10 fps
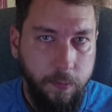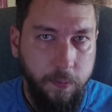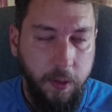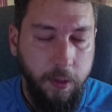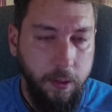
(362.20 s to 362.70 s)

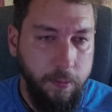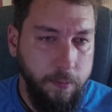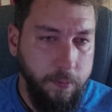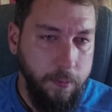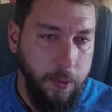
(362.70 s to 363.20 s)
we will
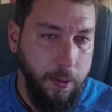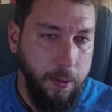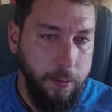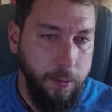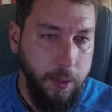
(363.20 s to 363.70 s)

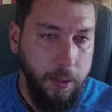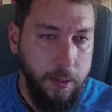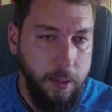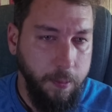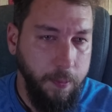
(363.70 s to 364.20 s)
tune
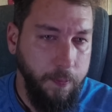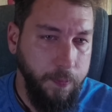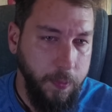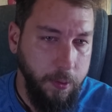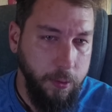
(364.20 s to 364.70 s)
this
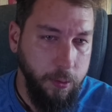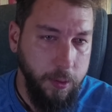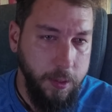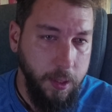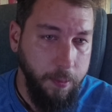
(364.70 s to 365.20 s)

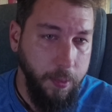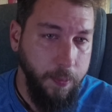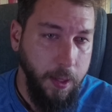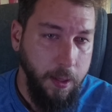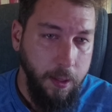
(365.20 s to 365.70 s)
up.
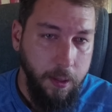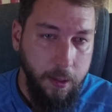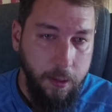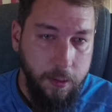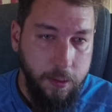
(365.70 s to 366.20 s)

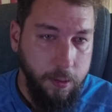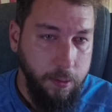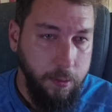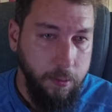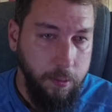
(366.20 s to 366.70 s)

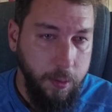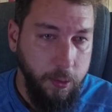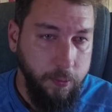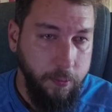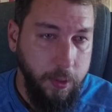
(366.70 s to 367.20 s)
So
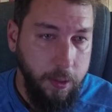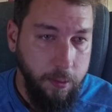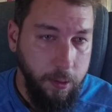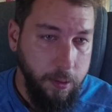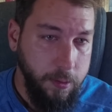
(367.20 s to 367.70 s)
remove the
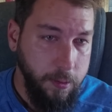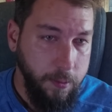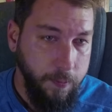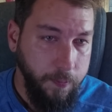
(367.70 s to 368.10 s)
VQ loss.